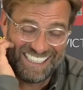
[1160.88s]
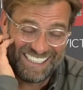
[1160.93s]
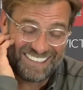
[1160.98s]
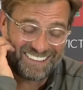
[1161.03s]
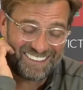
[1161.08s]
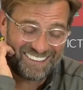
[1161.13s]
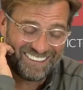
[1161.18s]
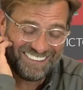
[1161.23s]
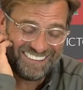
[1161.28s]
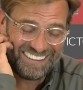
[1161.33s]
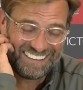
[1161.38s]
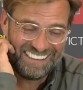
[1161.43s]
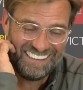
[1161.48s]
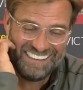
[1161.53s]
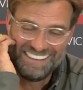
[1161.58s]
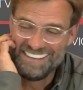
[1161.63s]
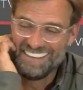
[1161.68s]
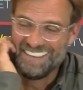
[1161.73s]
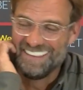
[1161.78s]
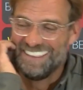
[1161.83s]
That's good.
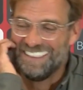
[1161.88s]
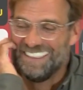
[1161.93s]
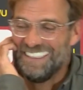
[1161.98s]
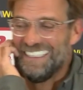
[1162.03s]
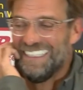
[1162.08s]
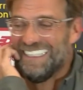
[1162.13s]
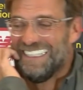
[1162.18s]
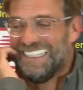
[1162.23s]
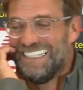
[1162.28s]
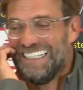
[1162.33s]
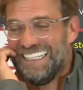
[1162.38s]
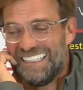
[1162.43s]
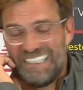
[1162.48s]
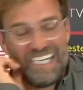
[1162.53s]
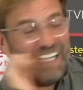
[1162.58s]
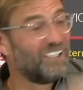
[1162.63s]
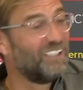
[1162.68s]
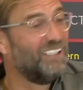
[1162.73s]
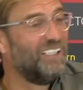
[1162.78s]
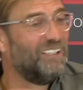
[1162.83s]
Eh?
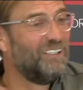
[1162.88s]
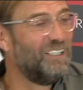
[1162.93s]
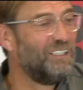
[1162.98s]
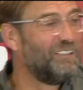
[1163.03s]
Another,